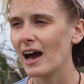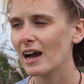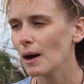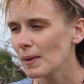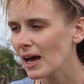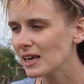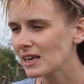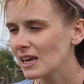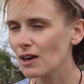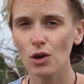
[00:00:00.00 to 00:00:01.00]
come out
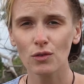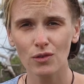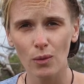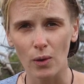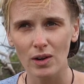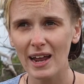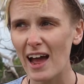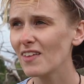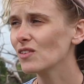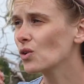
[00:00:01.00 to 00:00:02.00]
here and go for a wander,
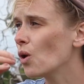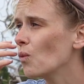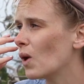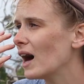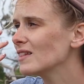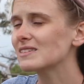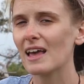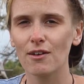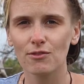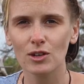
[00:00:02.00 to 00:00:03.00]
and there's koalas
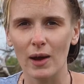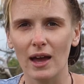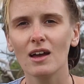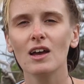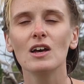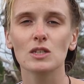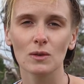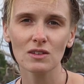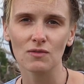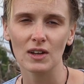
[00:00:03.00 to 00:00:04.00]
everywhere. So
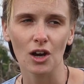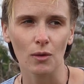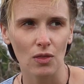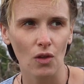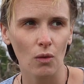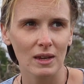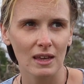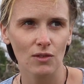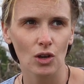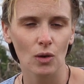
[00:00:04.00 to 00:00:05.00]
in this video, we thought we'd
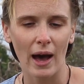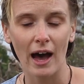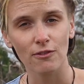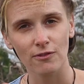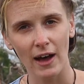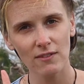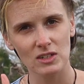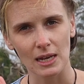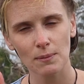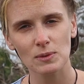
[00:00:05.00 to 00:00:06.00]
give you 5
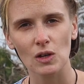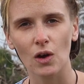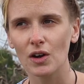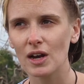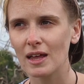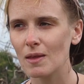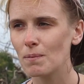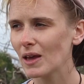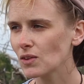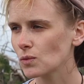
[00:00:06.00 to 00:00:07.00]
tips on the
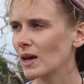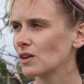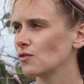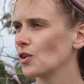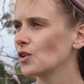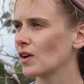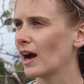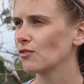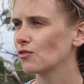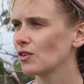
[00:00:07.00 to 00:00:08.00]
best way to
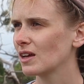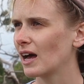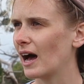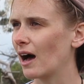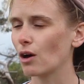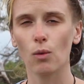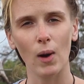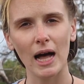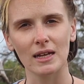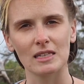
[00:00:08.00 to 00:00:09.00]
photograph
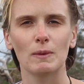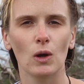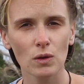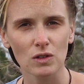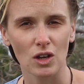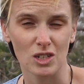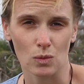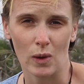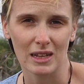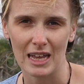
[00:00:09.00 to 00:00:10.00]
koalas, but also
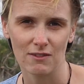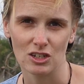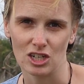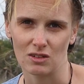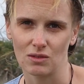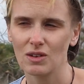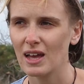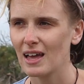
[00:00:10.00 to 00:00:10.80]
just wildlife in general.